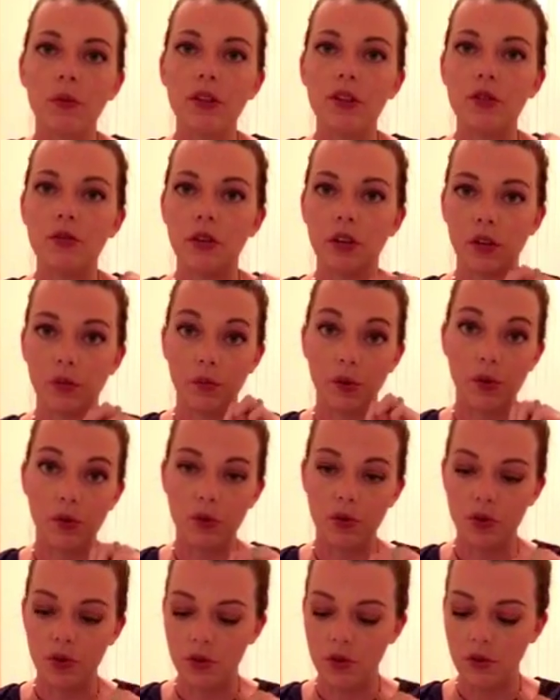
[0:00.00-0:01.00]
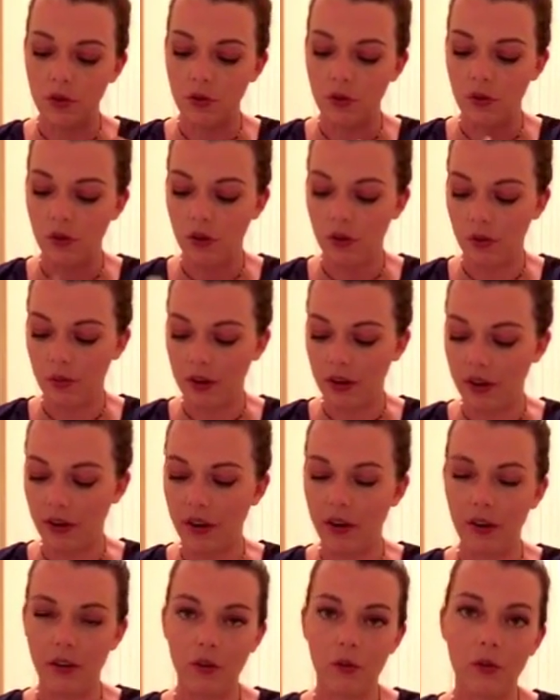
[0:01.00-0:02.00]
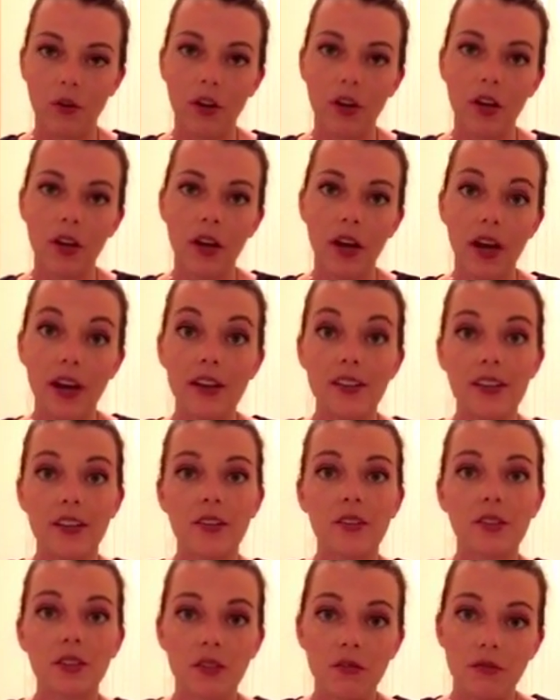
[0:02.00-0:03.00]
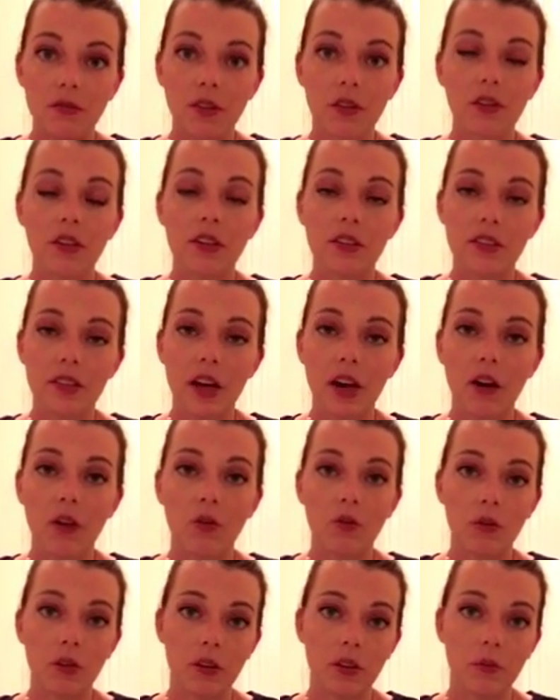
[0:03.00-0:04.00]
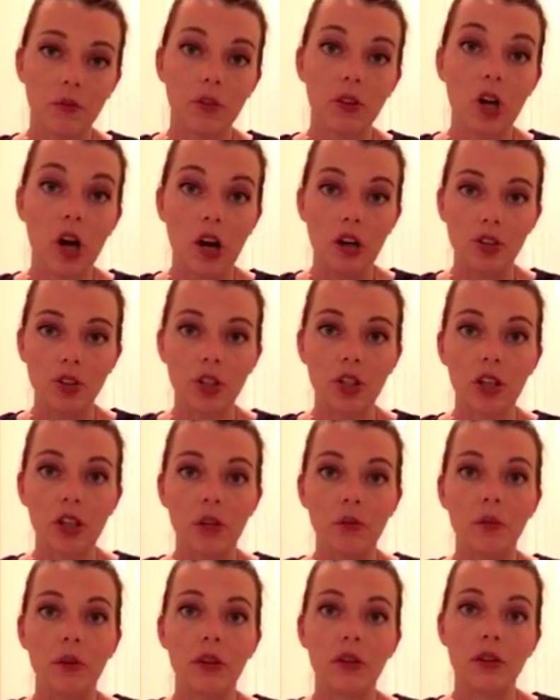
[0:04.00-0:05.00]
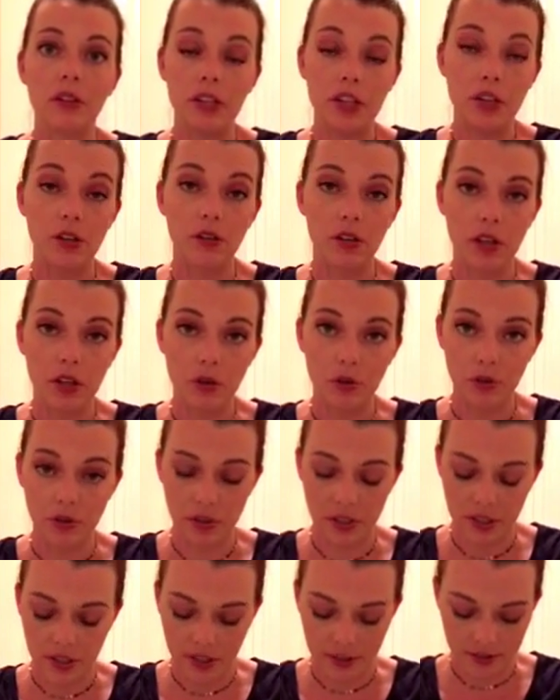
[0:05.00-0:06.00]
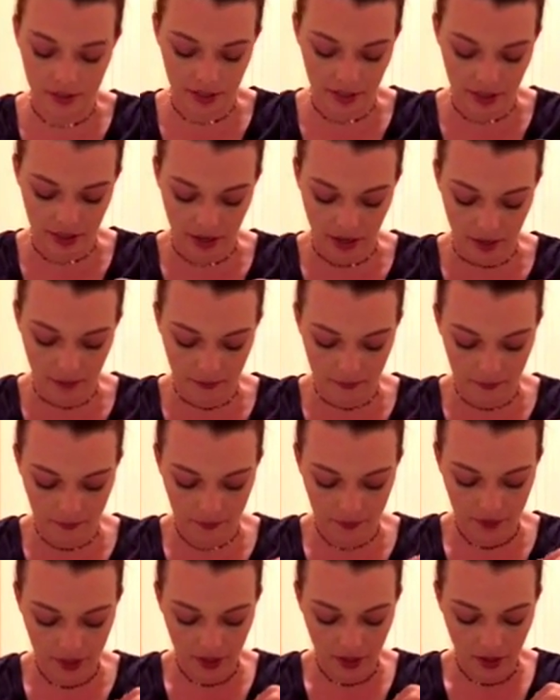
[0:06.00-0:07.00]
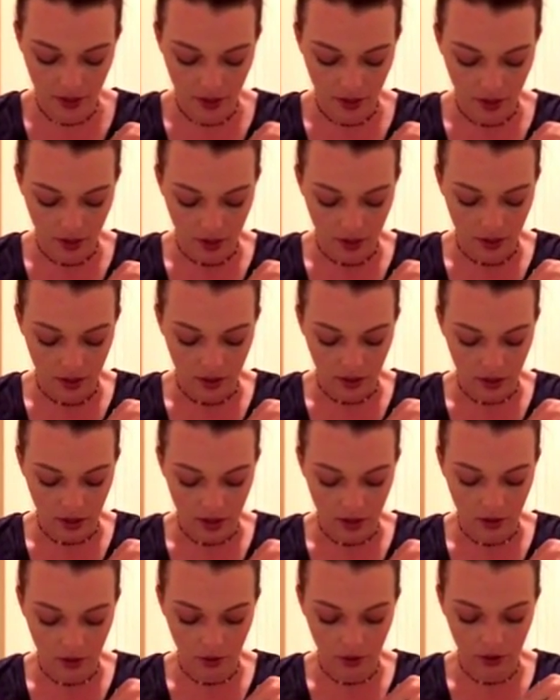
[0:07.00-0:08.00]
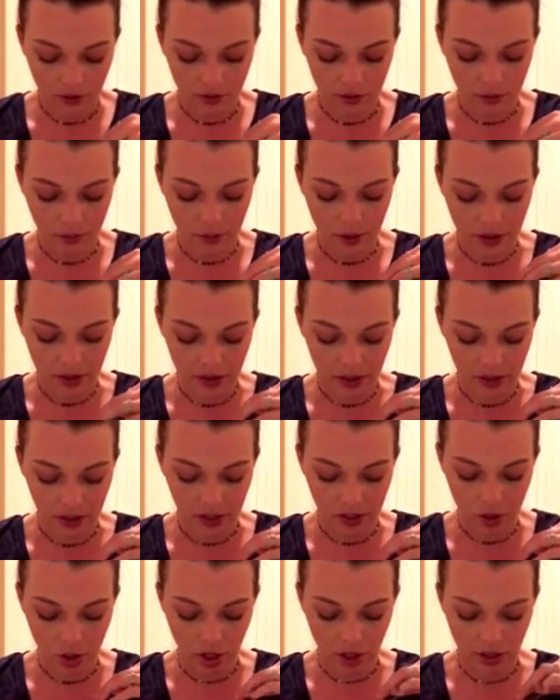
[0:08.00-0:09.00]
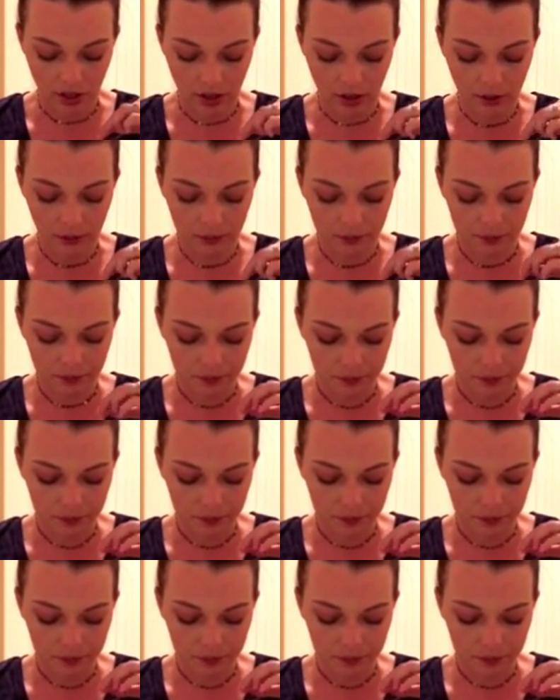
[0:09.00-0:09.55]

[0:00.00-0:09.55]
be doing a post soon about how ideas to fill these out with long-term and yearly goals and things like that. Then you have your monthly agenda.